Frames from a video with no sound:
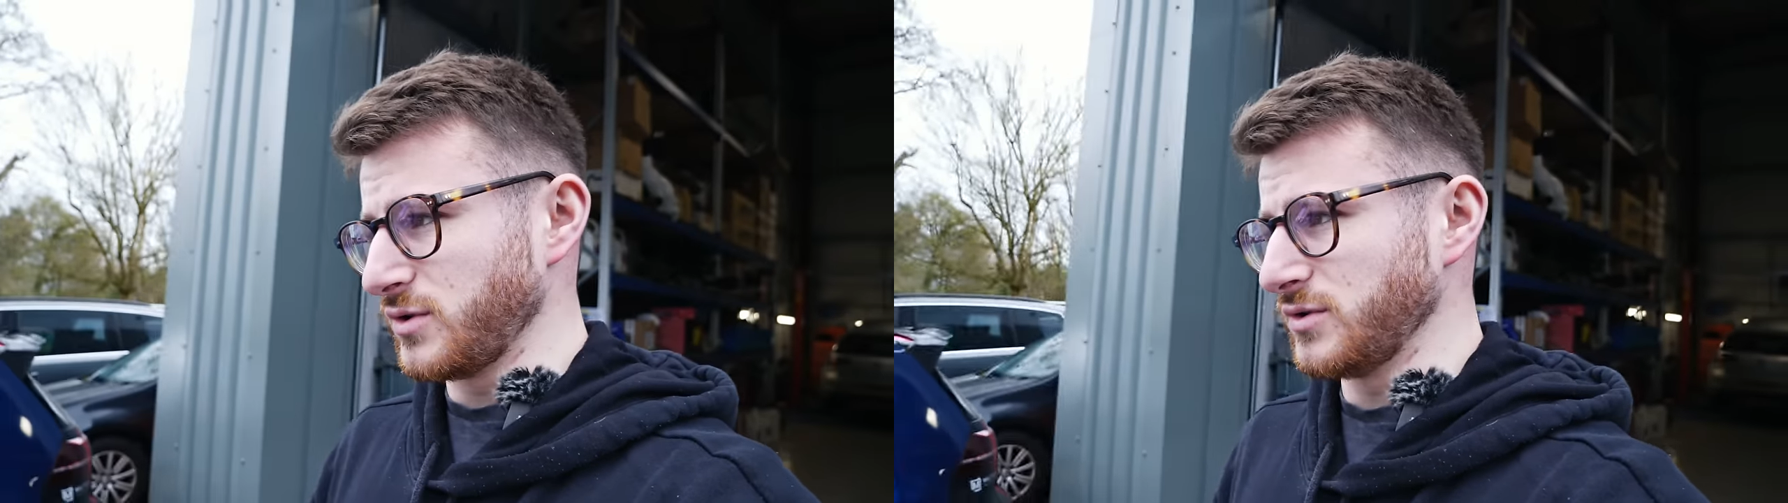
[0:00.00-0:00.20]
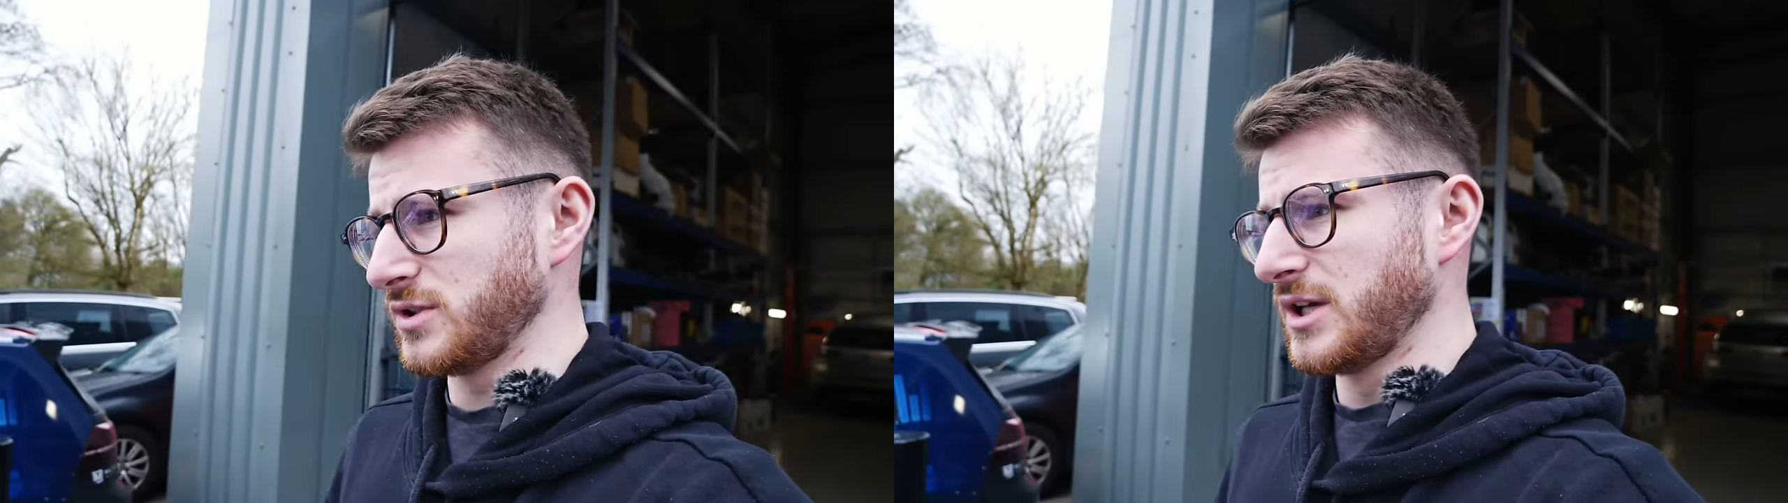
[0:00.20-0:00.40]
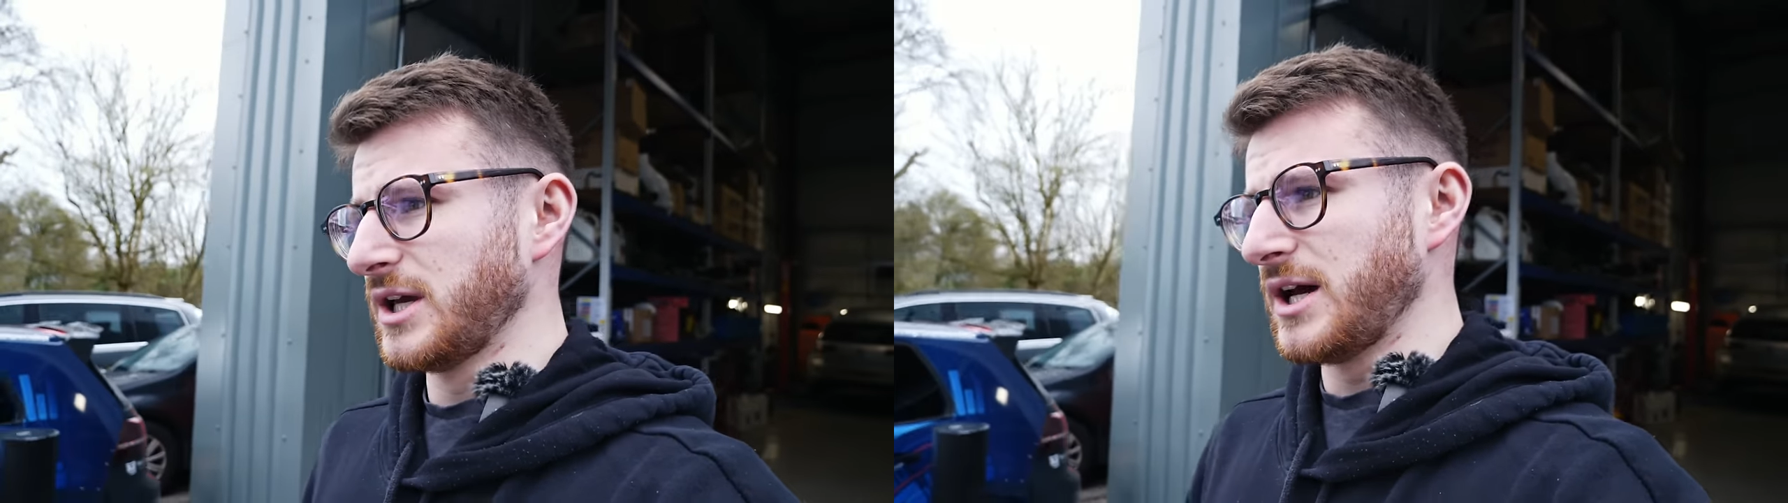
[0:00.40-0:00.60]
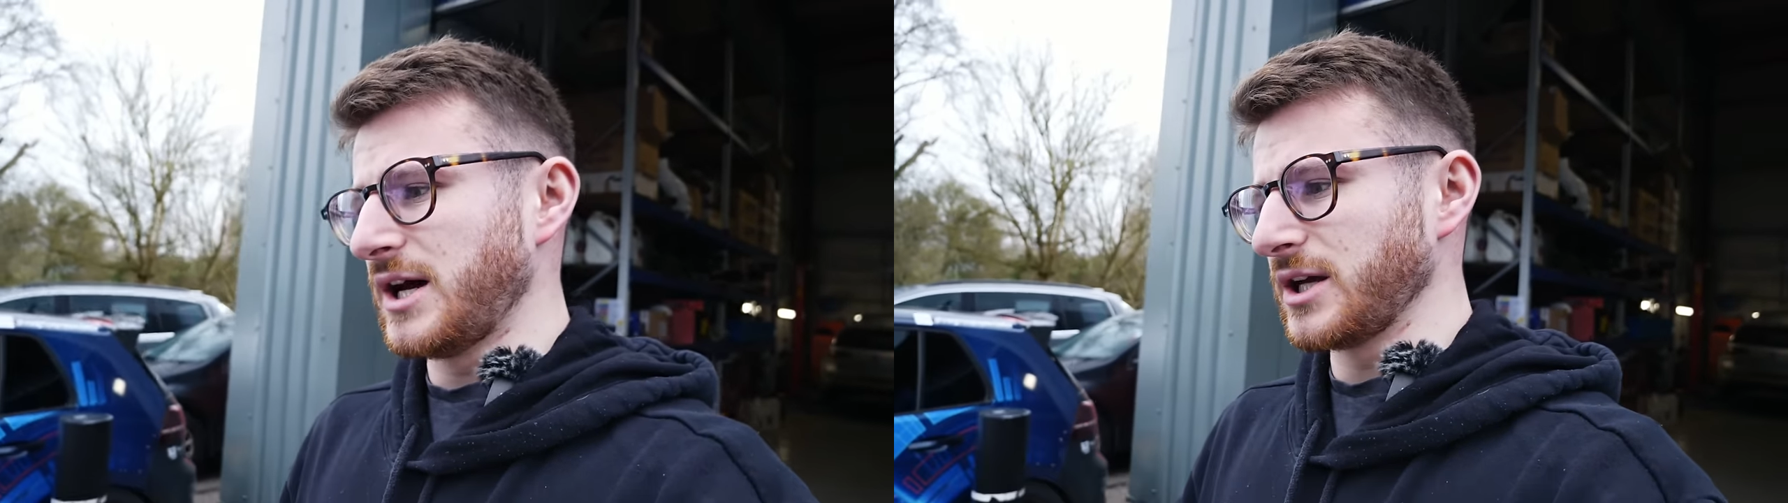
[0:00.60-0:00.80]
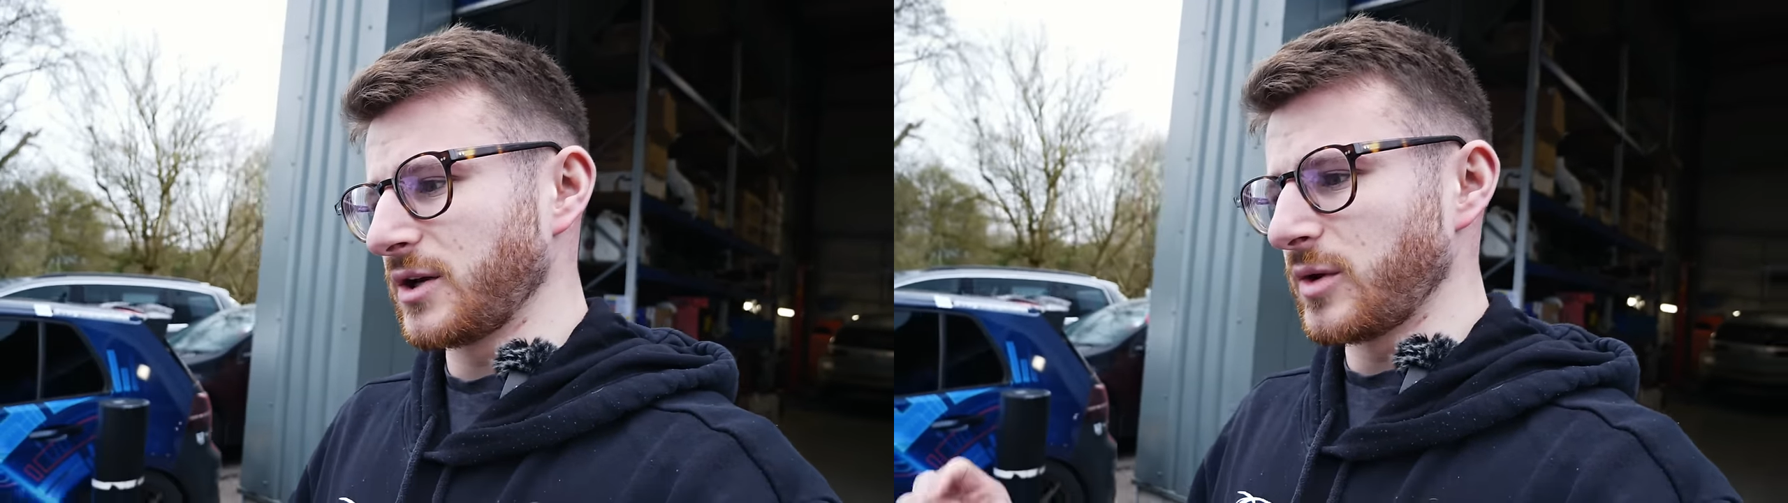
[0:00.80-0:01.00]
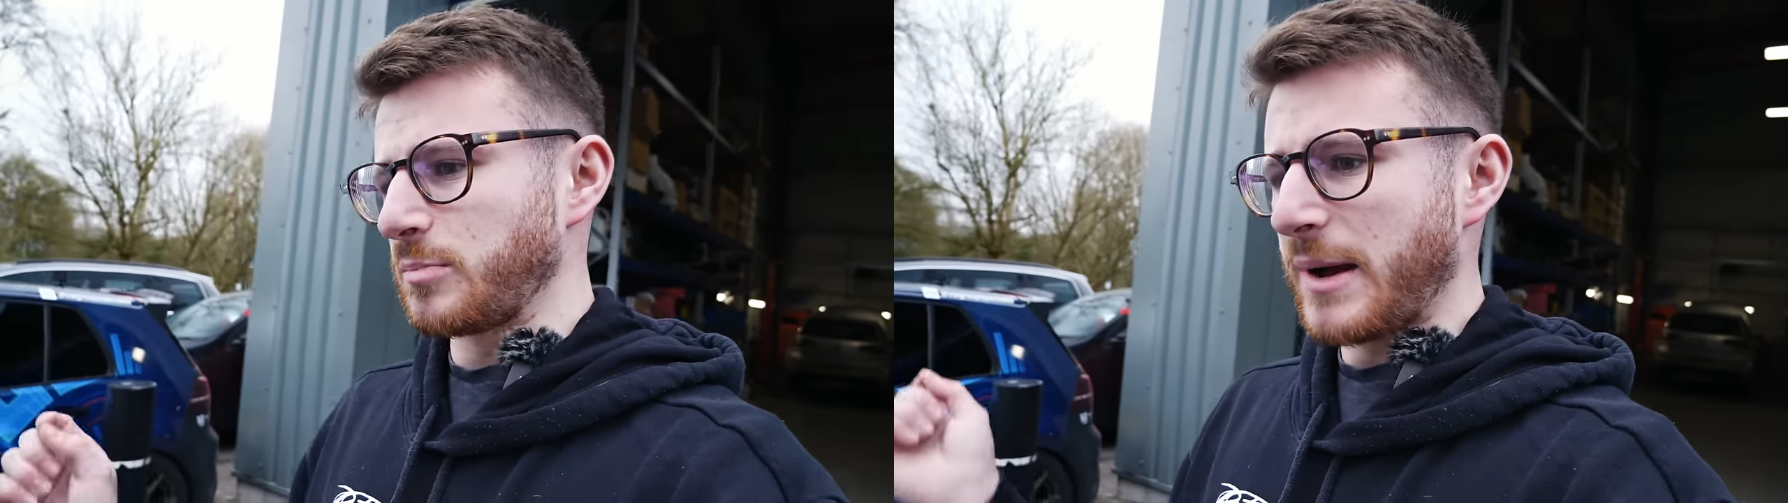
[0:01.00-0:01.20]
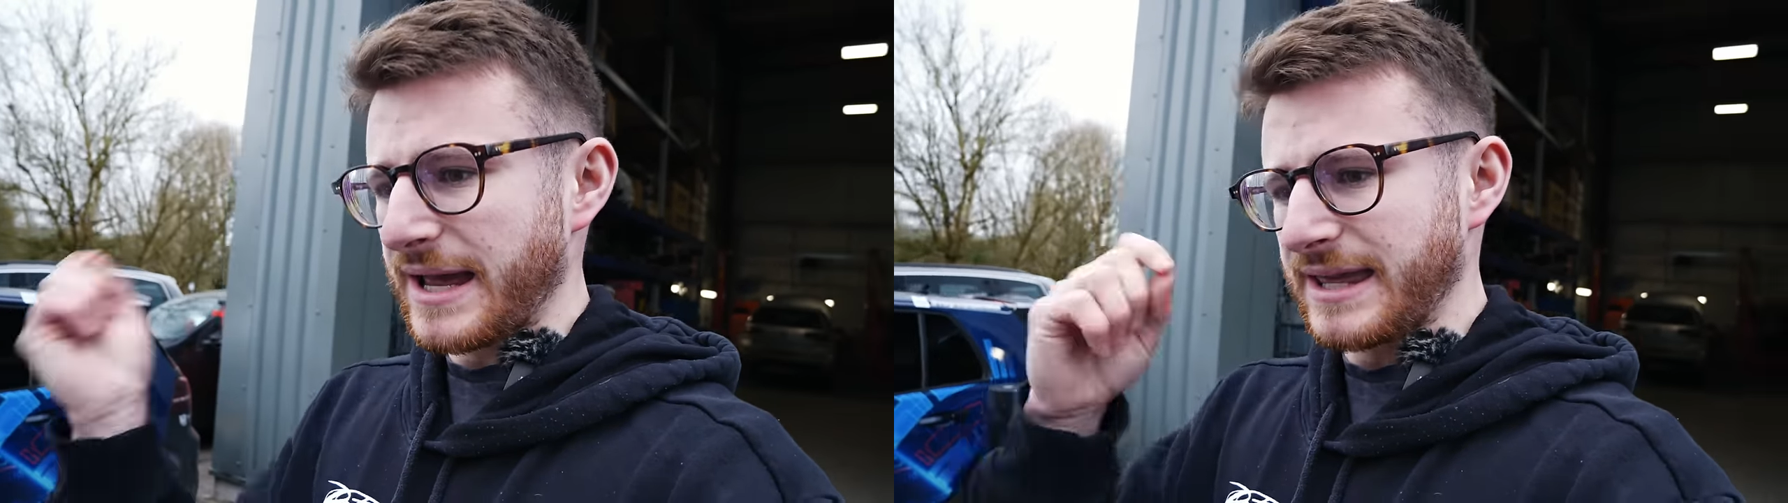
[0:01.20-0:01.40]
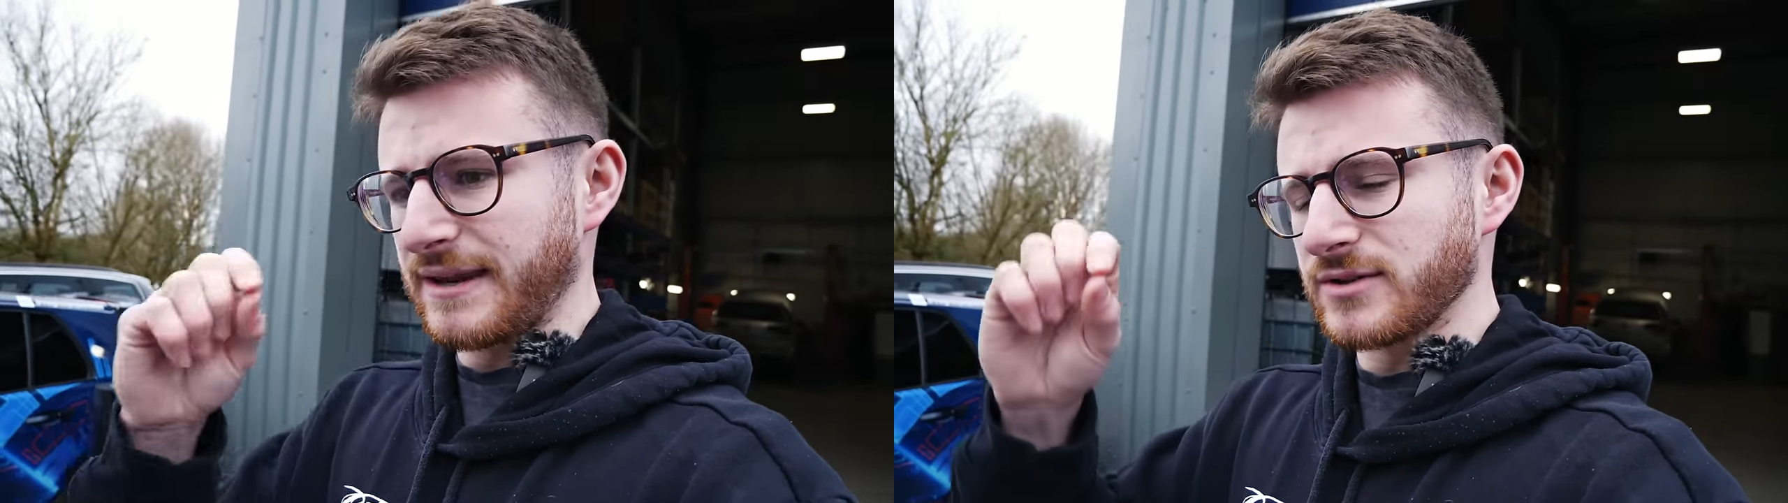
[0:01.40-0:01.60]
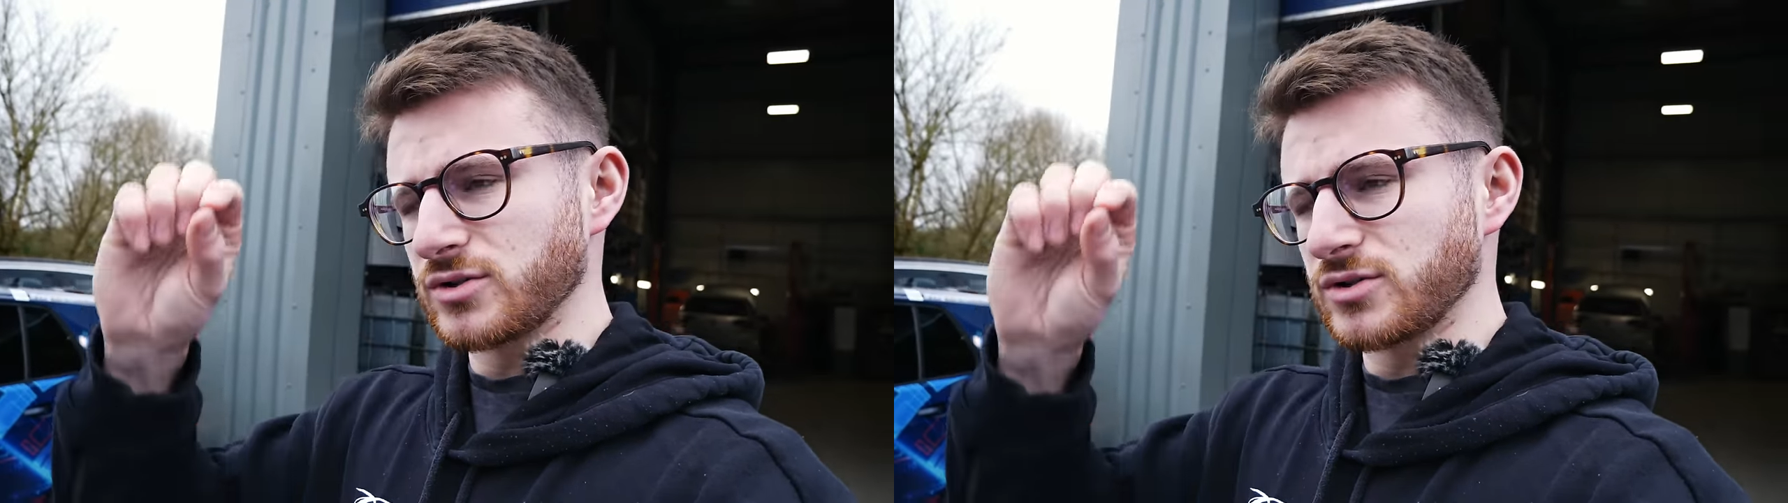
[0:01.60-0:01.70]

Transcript: course, going back in.